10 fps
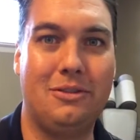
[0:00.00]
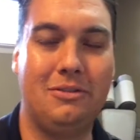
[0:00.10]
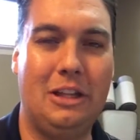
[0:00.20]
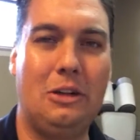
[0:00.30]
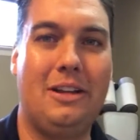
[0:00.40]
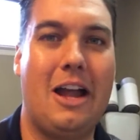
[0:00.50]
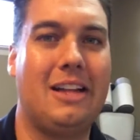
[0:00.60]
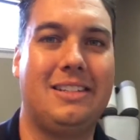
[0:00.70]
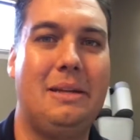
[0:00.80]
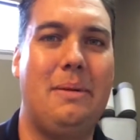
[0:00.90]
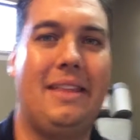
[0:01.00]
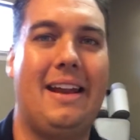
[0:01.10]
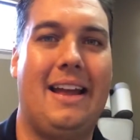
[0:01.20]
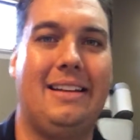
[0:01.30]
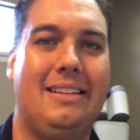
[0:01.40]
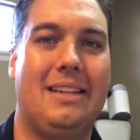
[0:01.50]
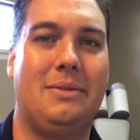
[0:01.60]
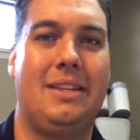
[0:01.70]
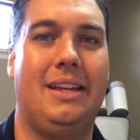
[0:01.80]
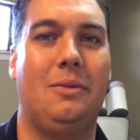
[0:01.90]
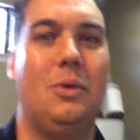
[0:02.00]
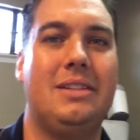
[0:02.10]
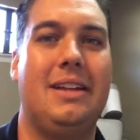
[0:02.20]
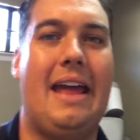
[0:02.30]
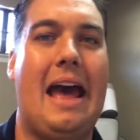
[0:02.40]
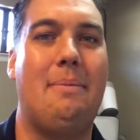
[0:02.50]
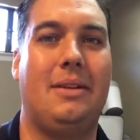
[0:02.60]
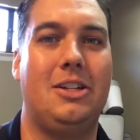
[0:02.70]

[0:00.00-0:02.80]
literally not sleeping that night because I was thinking, what's going to happen?